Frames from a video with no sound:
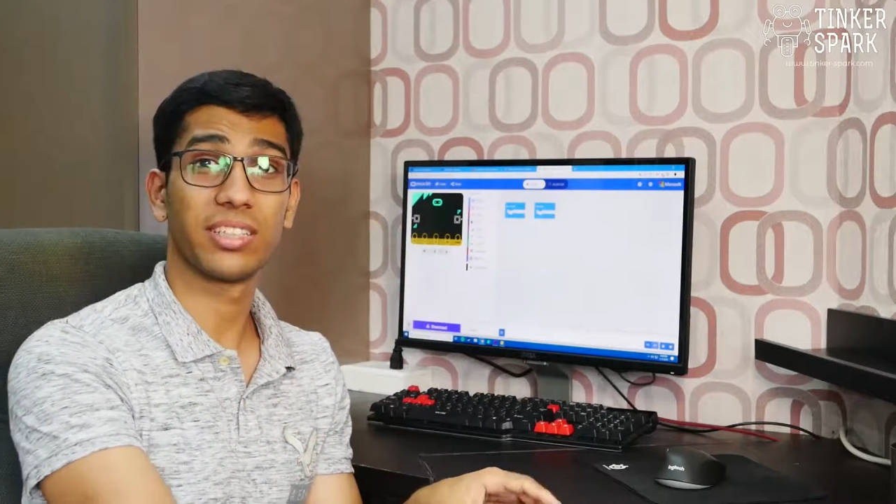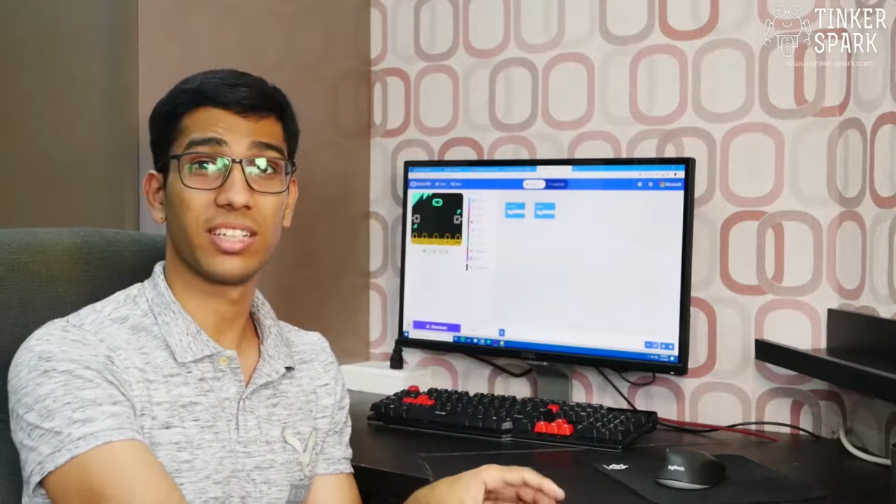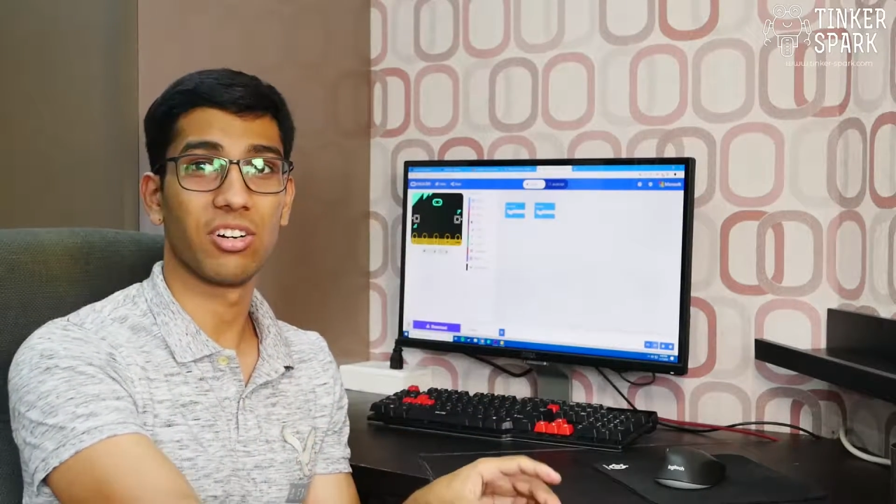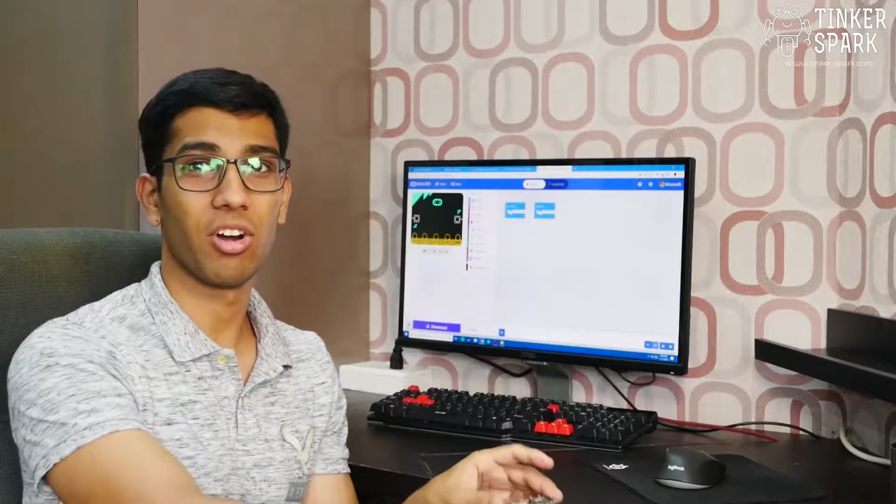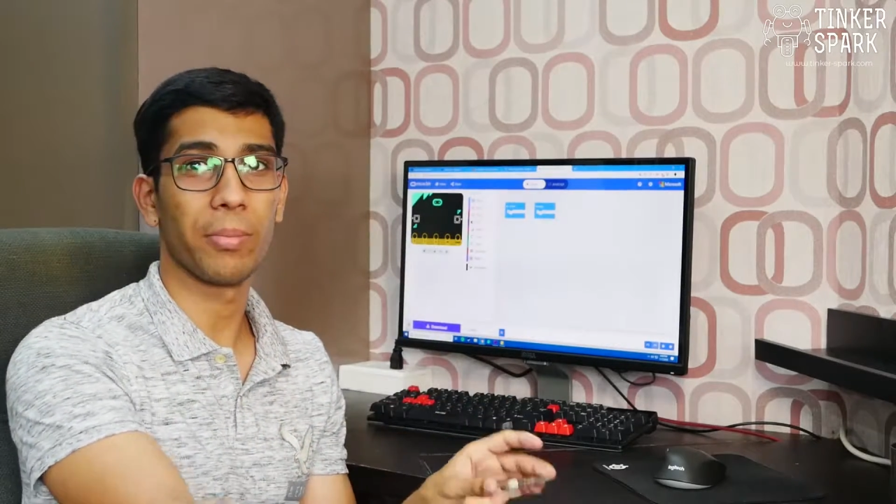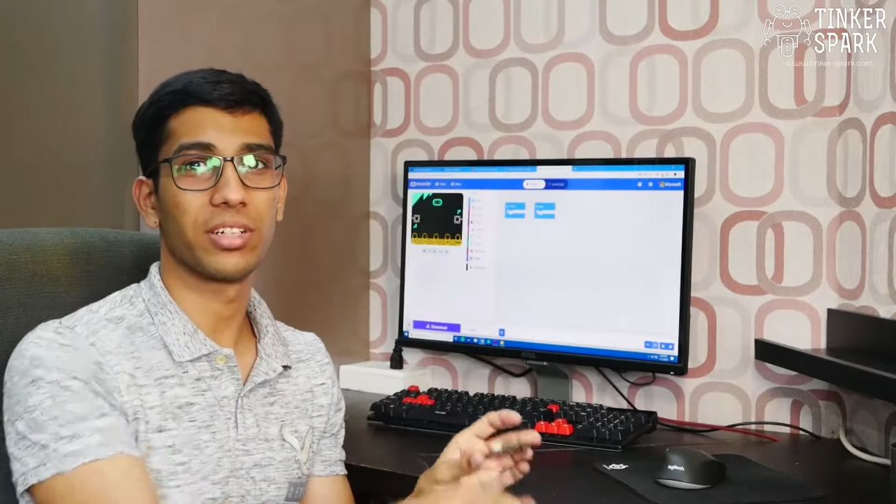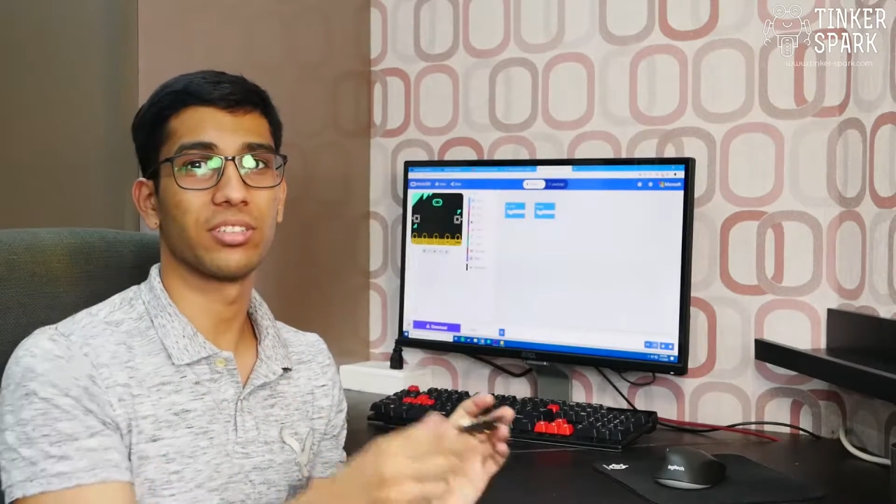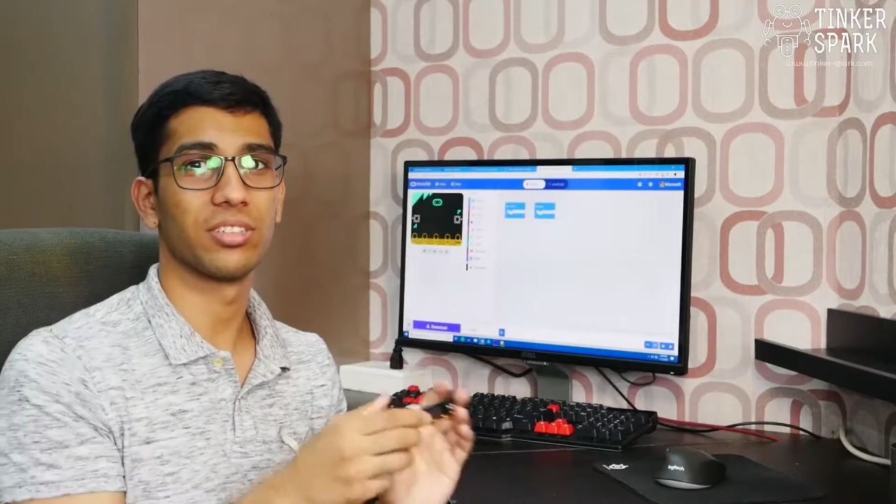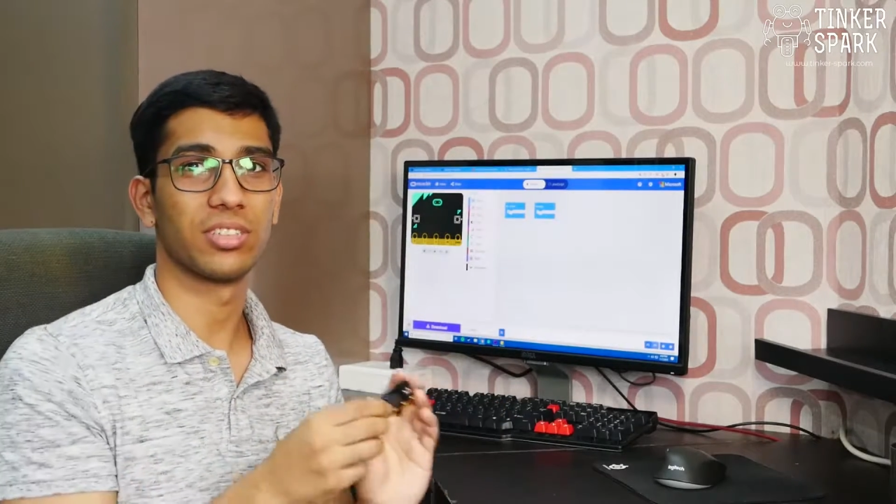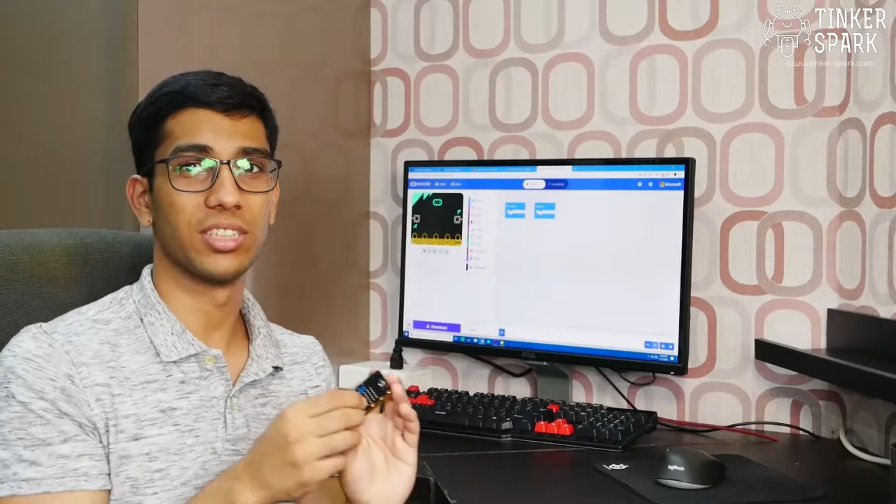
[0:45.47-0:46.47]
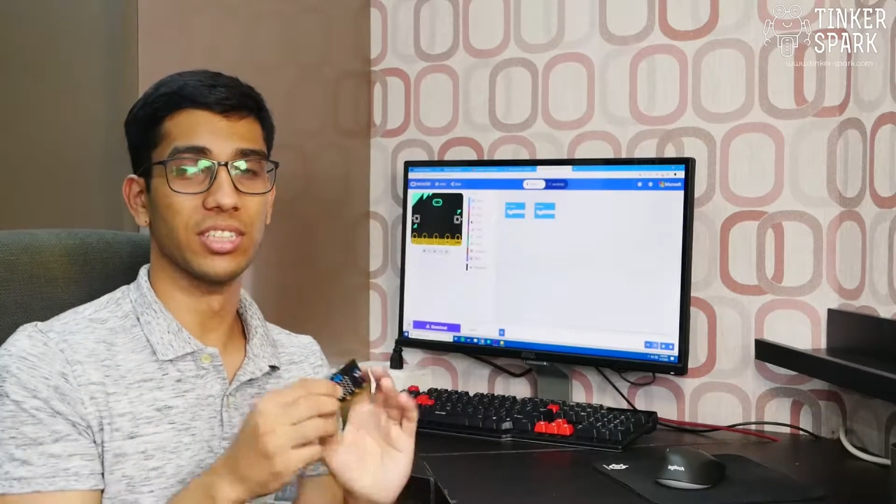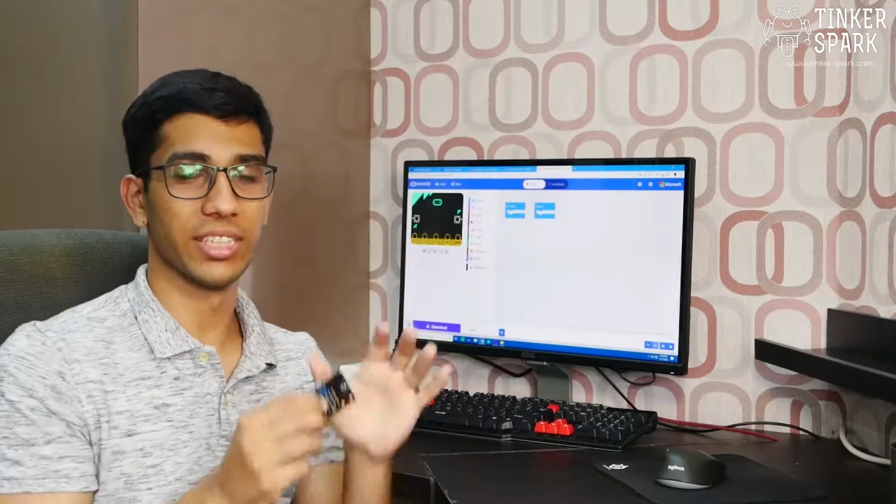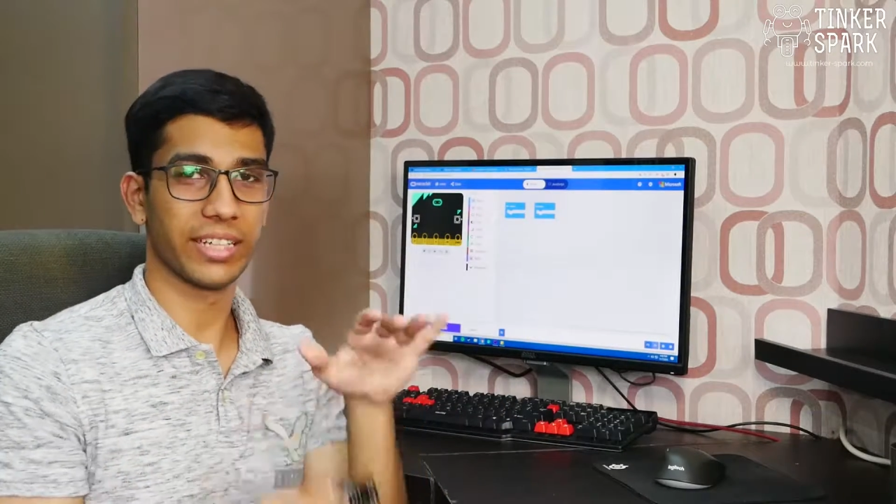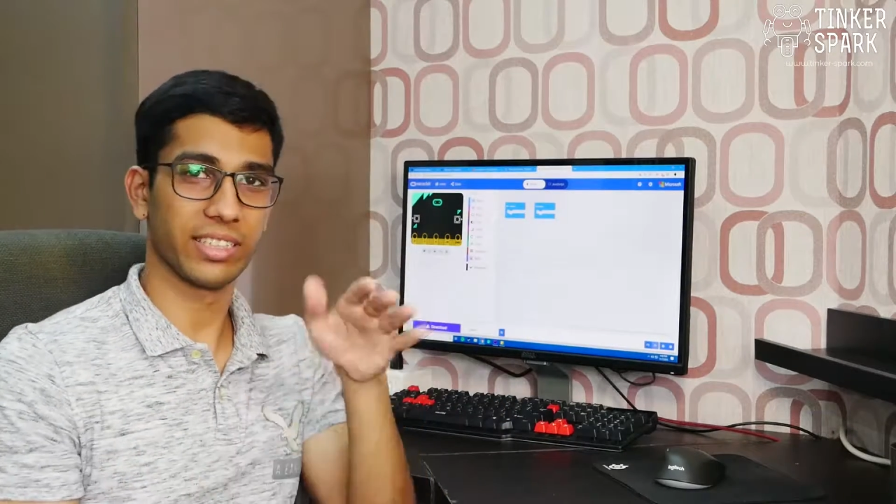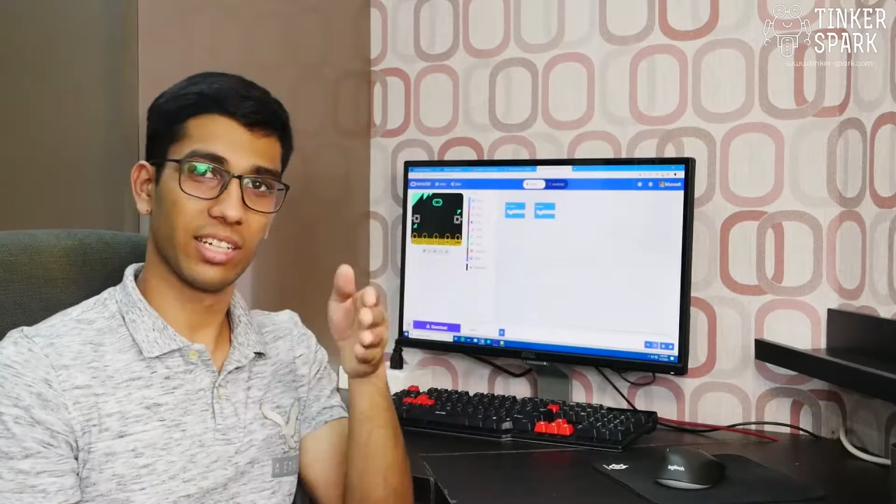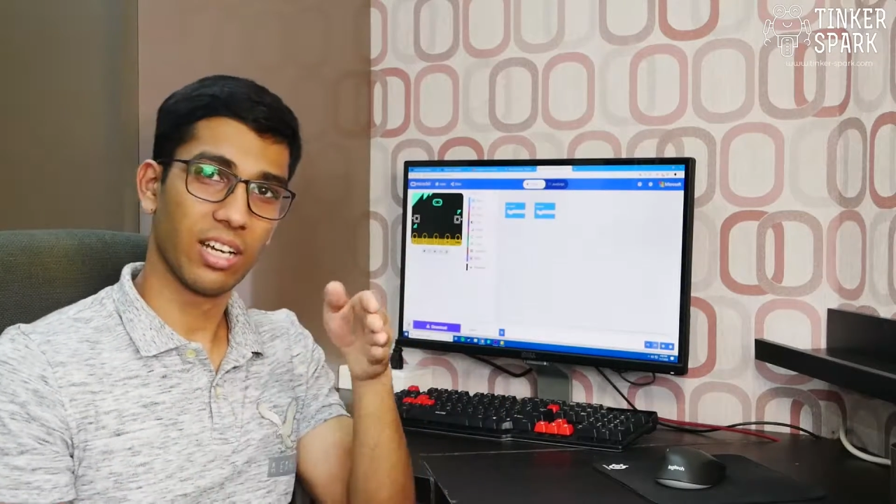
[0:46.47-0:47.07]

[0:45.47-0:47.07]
accelerometer to detect